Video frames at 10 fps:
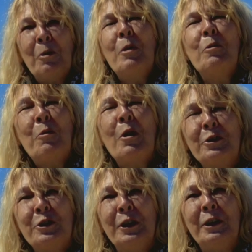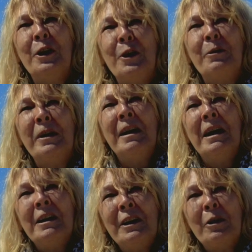We're watching you.
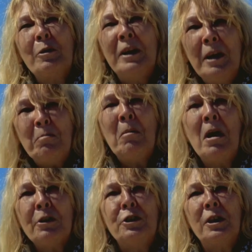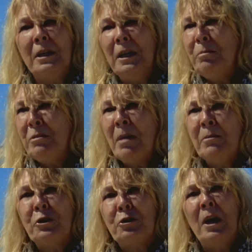You know, keep marching, keep
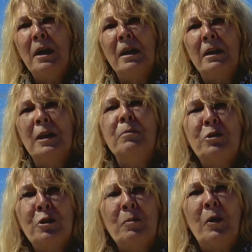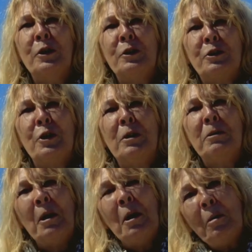demonstrating, keep doing what you're doing,
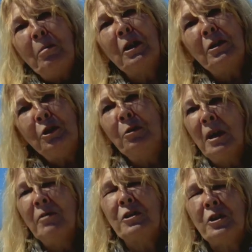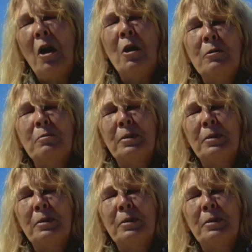because you give us hope.